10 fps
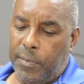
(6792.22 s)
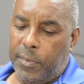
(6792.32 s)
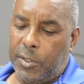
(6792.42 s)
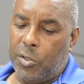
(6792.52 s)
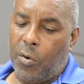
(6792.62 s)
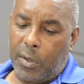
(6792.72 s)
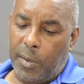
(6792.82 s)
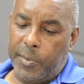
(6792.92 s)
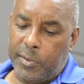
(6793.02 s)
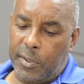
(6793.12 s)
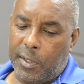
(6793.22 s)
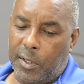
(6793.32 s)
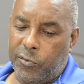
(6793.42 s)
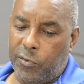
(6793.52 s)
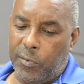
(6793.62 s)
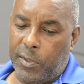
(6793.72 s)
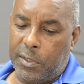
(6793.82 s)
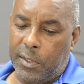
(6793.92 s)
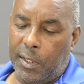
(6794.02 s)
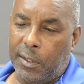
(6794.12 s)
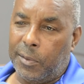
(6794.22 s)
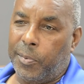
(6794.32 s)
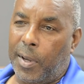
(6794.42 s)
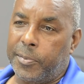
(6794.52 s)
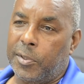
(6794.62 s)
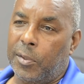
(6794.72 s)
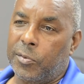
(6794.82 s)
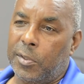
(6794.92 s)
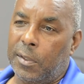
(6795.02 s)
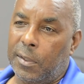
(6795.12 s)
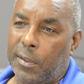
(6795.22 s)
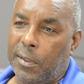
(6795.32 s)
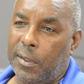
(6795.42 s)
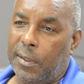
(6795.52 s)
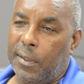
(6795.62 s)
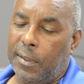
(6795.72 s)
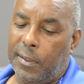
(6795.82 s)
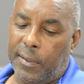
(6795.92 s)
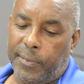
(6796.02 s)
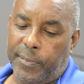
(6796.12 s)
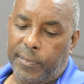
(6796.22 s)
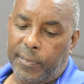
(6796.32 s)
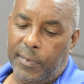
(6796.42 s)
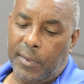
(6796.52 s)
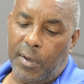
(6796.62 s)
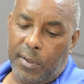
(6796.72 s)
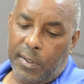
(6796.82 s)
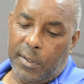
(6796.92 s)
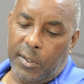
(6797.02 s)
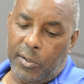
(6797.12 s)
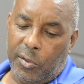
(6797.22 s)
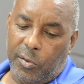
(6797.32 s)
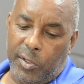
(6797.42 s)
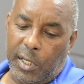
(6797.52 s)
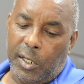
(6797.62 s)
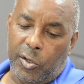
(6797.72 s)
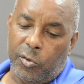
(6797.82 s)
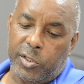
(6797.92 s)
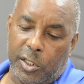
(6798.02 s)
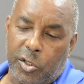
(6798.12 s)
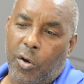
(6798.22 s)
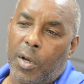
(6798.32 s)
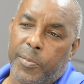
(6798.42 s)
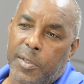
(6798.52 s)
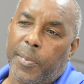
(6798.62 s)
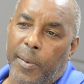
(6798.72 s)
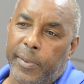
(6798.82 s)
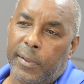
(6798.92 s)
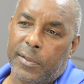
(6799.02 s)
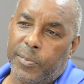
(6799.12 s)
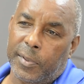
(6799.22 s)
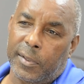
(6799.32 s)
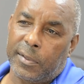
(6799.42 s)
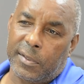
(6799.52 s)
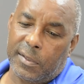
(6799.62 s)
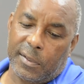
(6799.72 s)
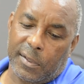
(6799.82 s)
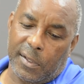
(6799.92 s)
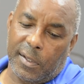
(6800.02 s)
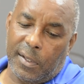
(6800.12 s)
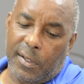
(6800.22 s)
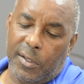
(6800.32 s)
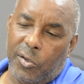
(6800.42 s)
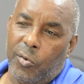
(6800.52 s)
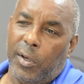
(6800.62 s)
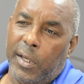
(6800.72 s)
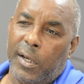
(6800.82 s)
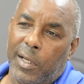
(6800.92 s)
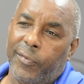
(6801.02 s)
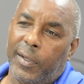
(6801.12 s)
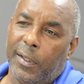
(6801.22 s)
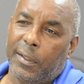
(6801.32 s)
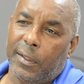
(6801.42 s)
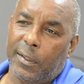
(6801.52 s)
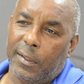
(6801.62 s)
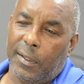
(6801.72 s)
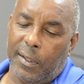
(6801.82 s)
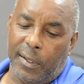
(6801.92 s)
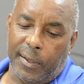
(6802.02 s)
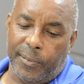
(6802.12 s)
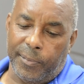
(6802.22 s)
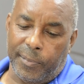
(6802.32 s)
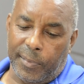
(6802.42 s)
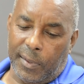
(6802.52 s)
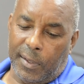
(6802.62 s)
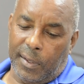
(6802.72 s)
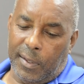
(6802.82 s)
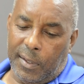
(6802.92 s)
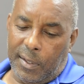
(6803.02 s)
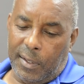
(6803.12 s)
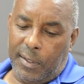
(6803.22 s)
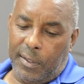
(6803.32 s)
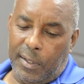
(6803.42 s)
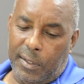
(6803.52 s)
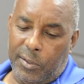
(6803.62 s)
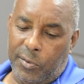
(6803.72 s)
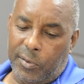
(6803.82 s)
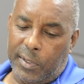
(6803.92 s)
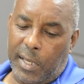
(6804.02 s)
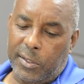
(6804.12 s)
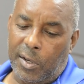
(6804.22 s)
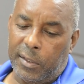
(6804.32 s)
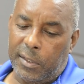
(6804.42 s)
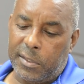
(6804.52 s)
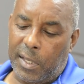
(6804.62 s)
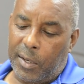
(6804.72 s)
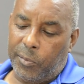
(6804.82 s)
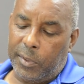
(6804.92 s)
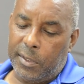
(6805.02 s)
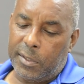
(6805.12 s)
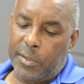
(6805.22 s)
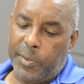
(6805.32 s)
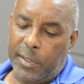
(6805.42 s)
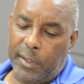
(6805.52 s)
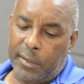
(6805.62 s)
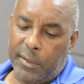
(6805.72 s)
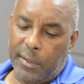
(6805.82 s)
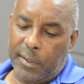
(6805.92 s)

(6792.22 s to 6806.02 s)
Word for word: the shortcomings of the country, which in England perhaps you don't see. Um, you, you, know, in England, you don't see the shortcomings of Barbados because you're not here living it. Um, and, and you don't get to understand what needs to be done.